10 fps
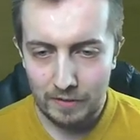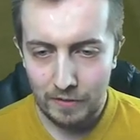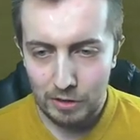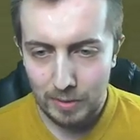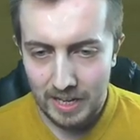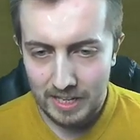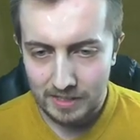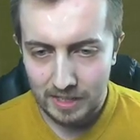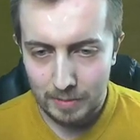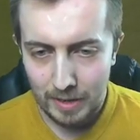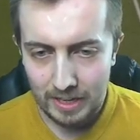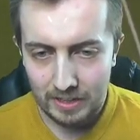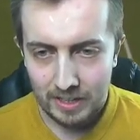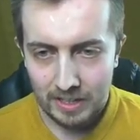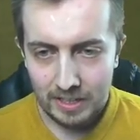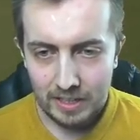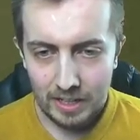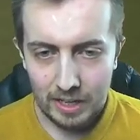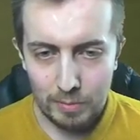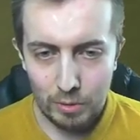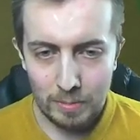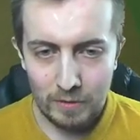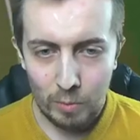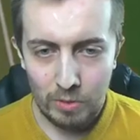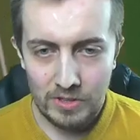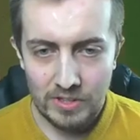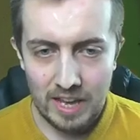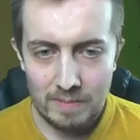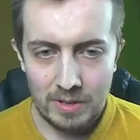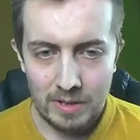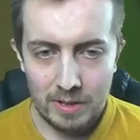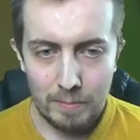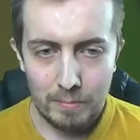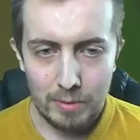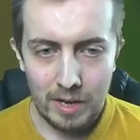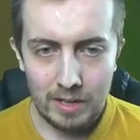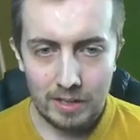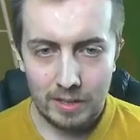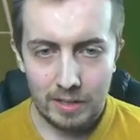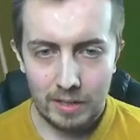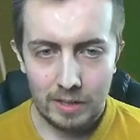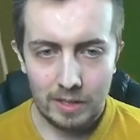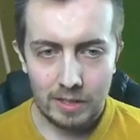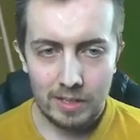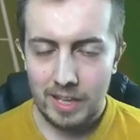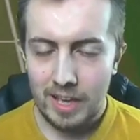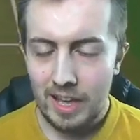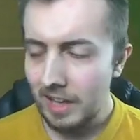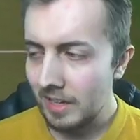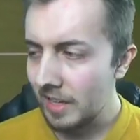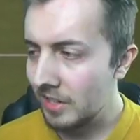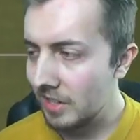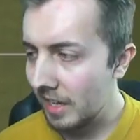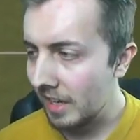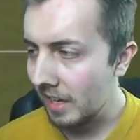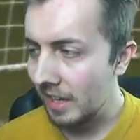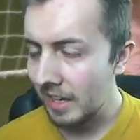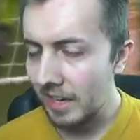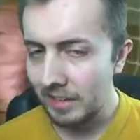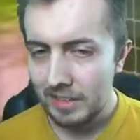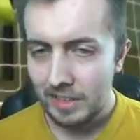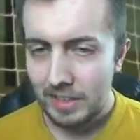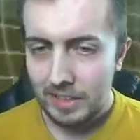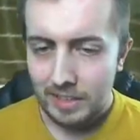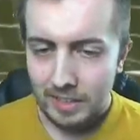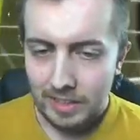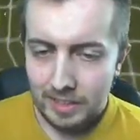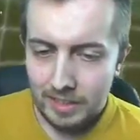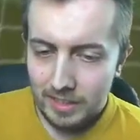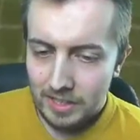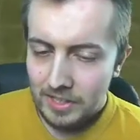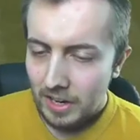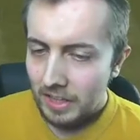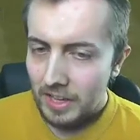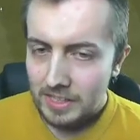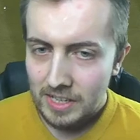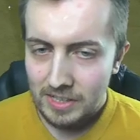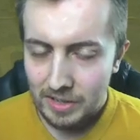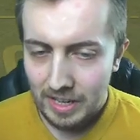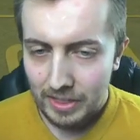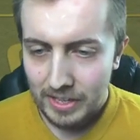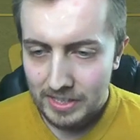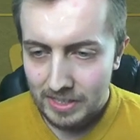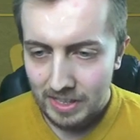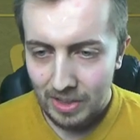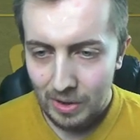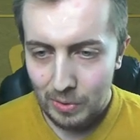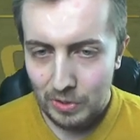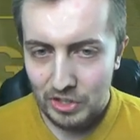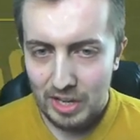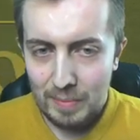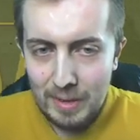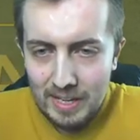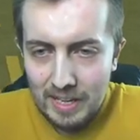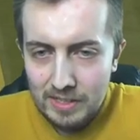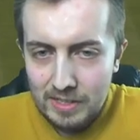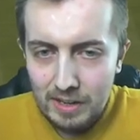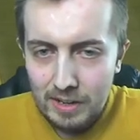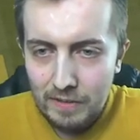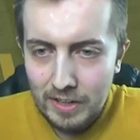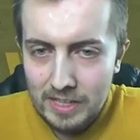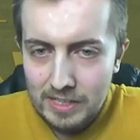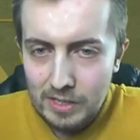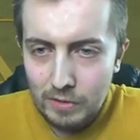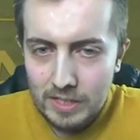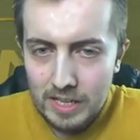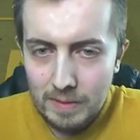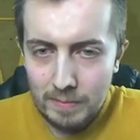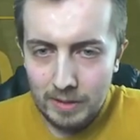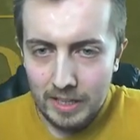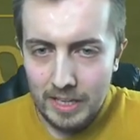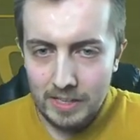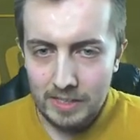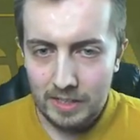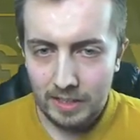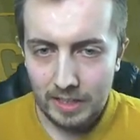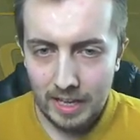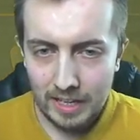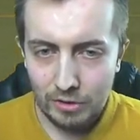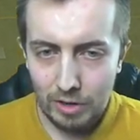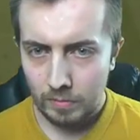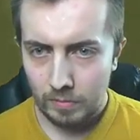If I was playing slightly better, I could probably have won this game. But, yeah, it just like, I don't know. This guy thinks he's it thinks he's like the hot shit playing against a fucking silver team. Like he needs to get a grip.